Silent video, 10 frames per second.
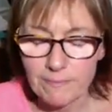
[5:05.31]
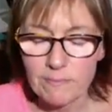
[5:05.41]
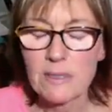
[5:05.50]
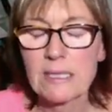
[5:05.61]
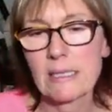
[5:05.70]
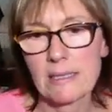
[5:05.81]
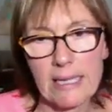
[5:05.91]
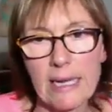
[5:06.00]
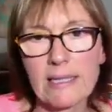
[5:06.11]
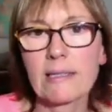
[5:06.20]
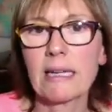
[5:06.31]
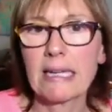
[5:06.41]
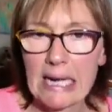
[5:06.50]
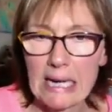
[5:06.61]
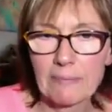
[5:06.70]
success can
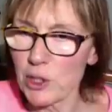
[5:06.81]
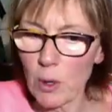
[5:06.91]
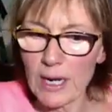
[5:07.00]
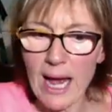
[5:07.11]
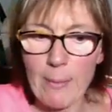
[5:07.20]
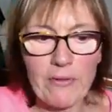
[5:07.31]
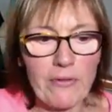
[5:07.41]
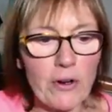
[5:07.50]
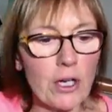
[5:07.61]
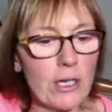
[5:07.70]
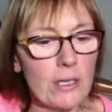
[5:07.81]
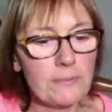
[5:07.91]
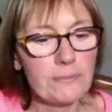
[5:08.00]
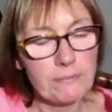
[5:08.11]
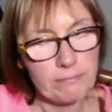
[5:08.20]
come. One habit for good,
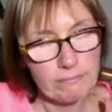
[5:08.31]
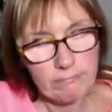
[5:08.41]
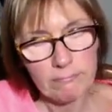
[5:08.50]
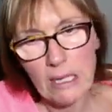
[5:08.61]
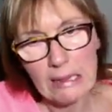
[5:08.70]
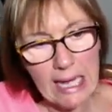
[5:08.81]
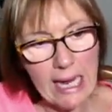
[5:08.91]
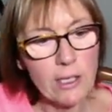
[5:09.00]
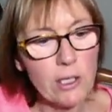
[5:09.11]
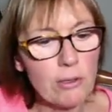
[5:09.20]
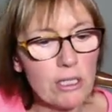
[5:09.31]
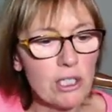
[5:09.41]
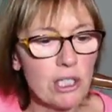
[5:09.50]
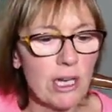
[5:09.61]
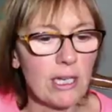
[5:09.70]
then you can
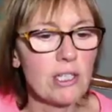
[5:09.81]
change